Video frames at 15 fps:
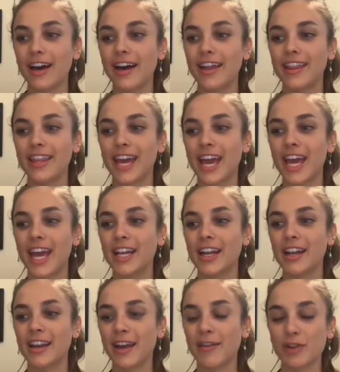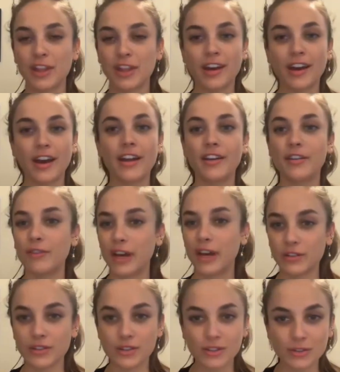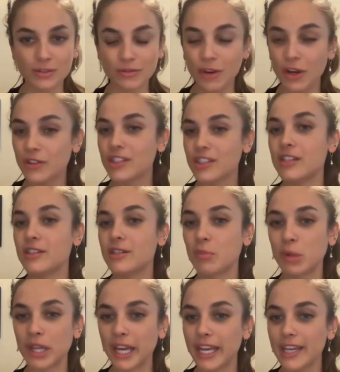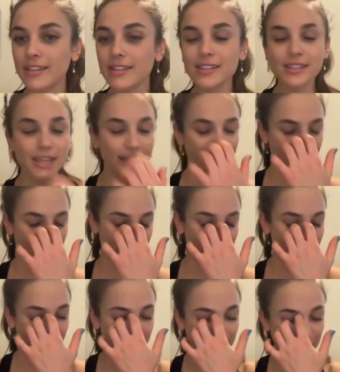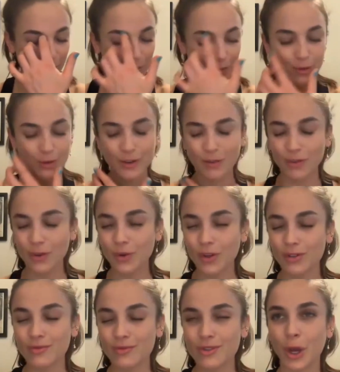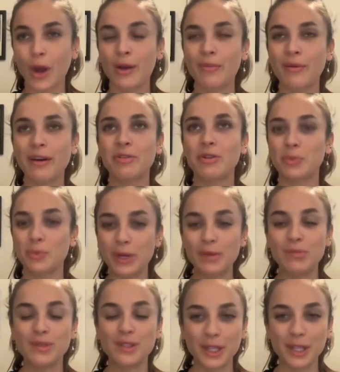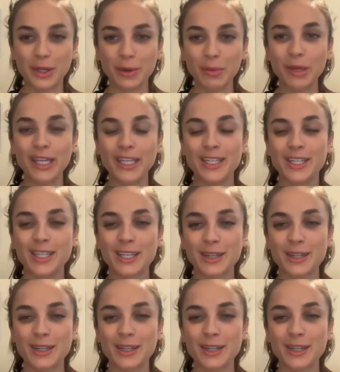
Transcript: then everything kind of else falls into place. So I was wondering if you could talk about the ribs a little bit.